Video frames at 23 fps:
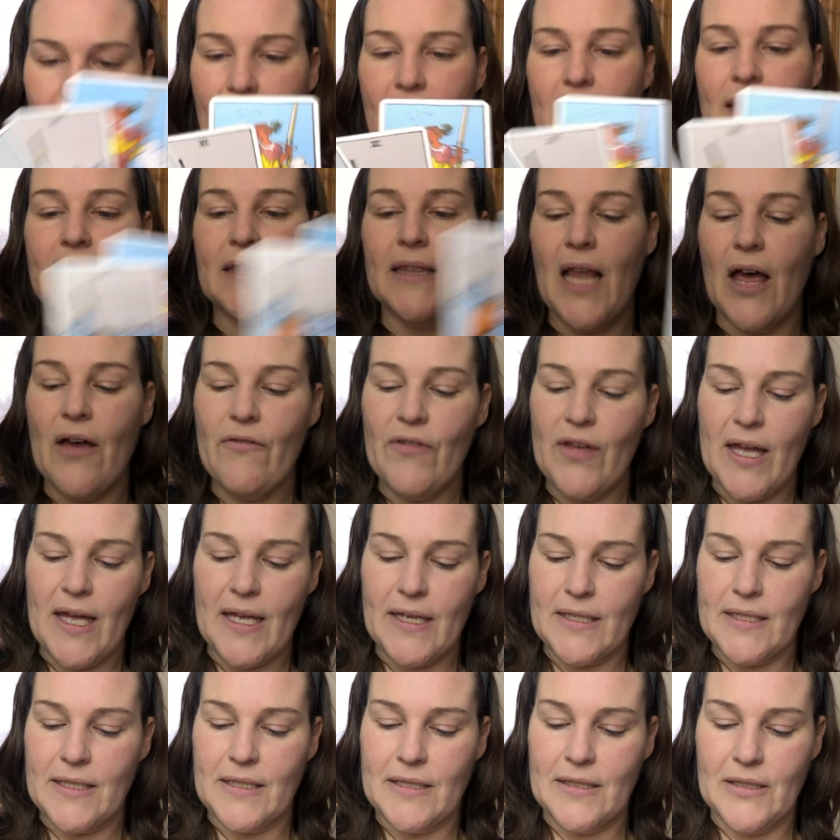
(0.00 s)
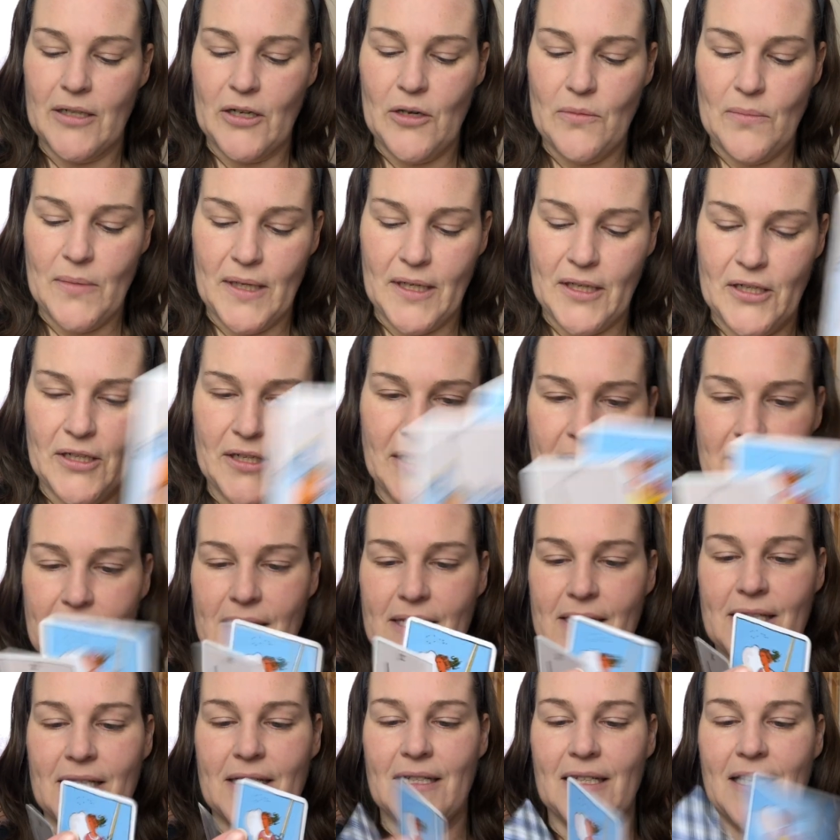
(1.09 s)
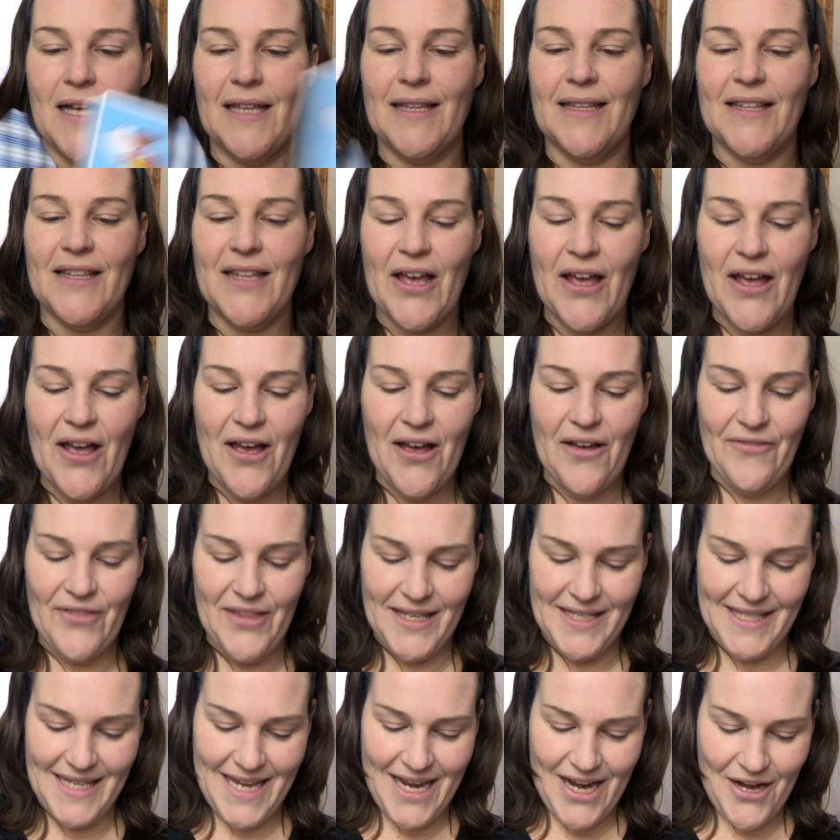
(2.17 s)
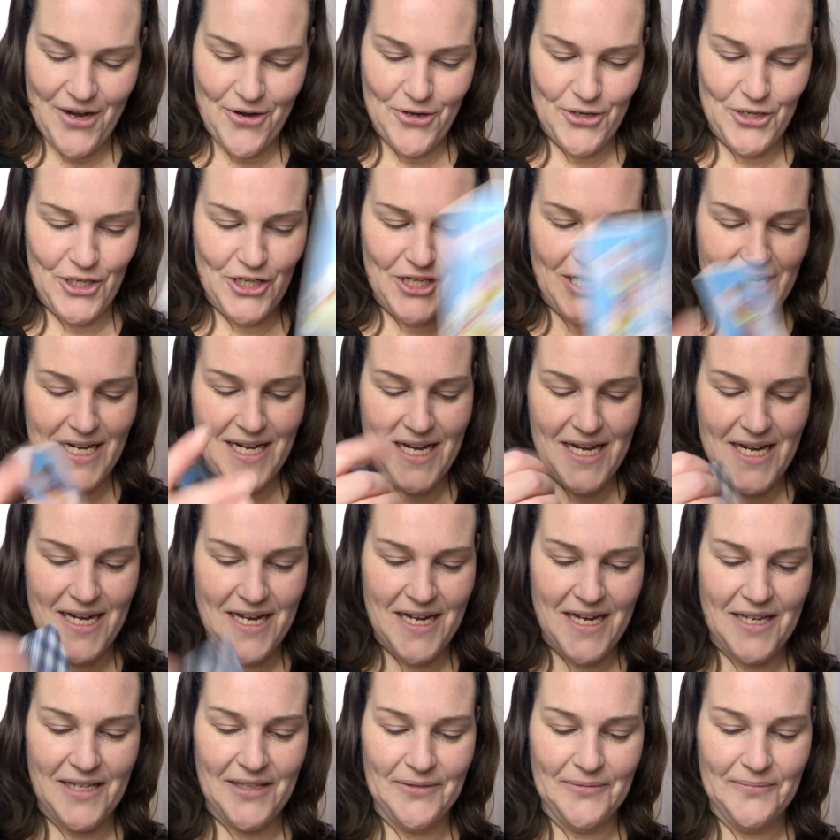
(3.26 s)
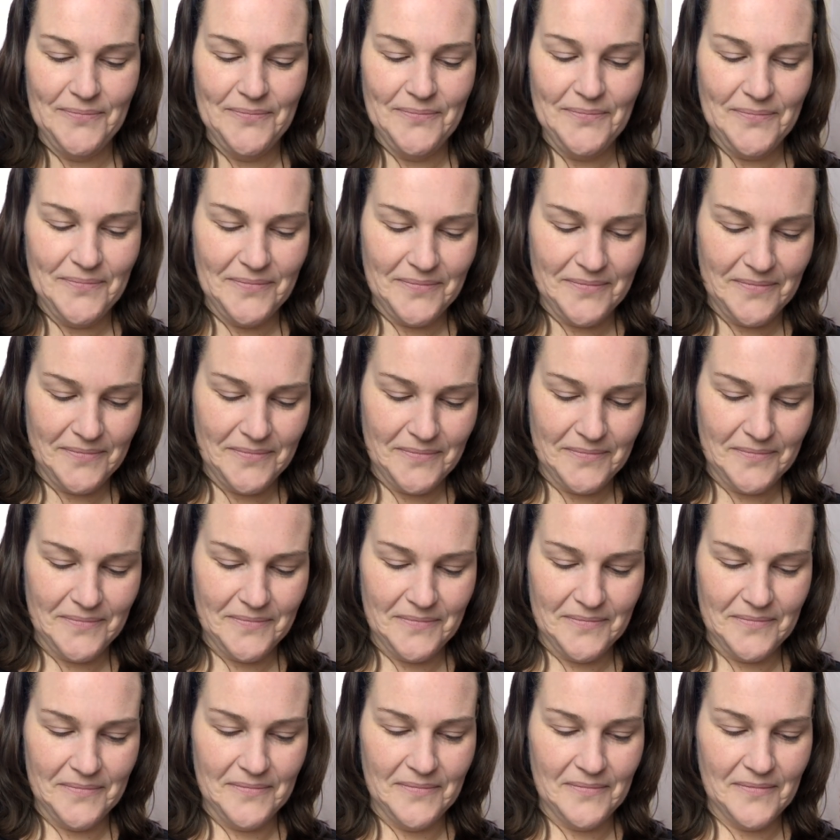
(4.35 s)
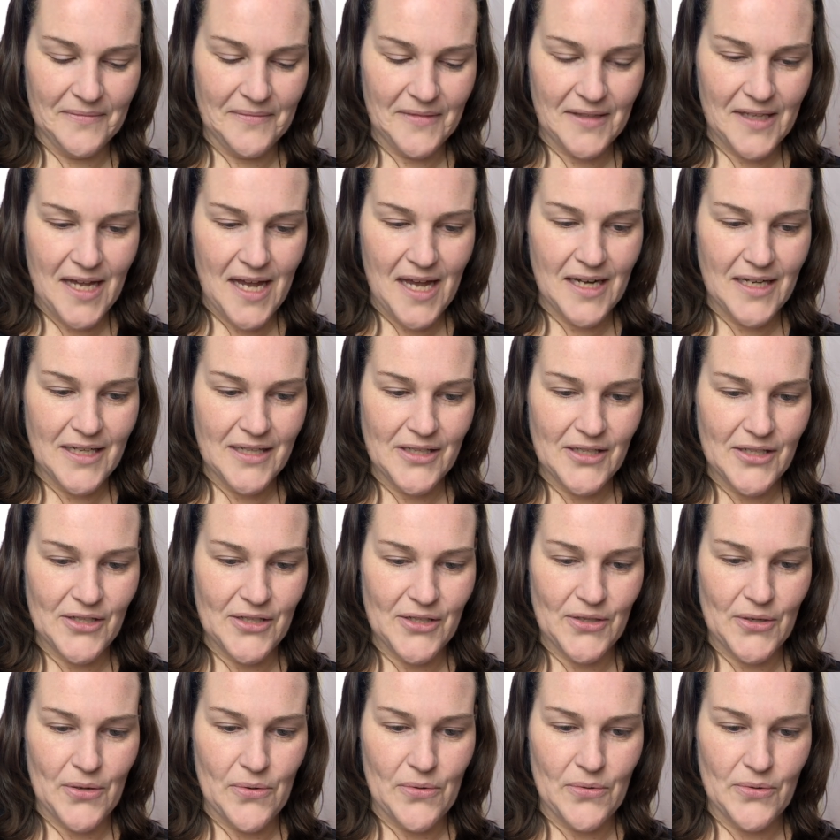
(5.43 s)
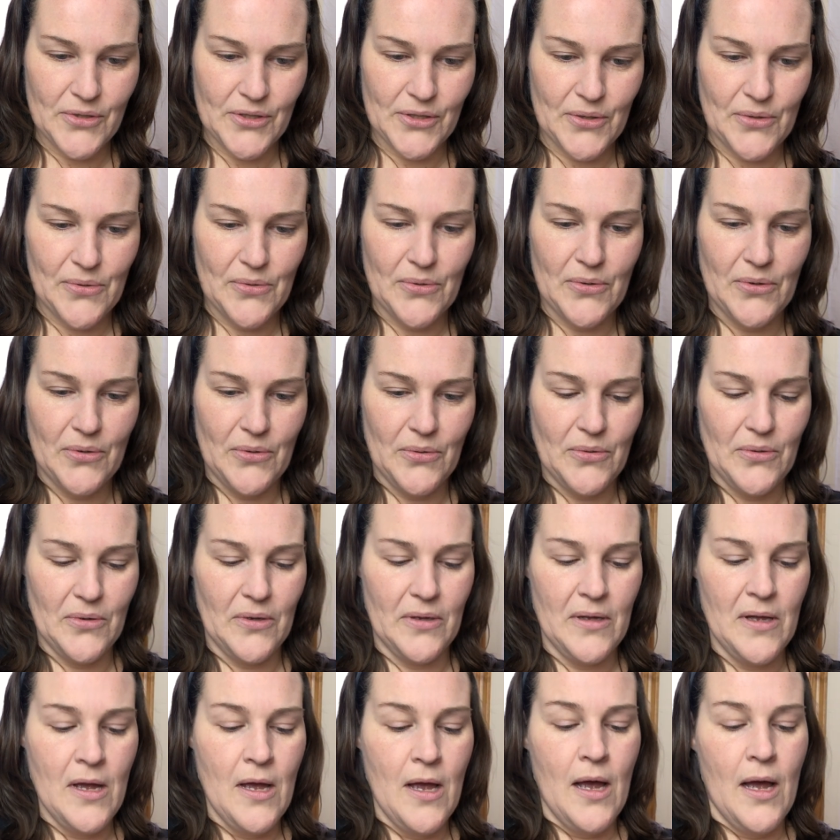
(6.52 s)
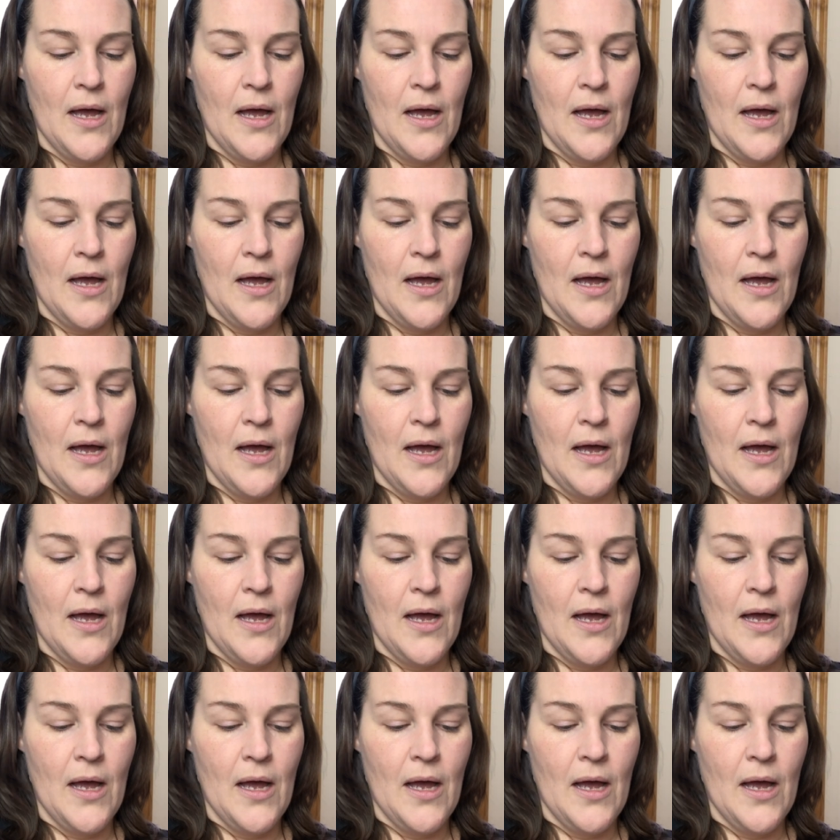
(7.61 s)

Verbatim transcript: I love it. Oh my goodness. I love this energy. That is so, so cool.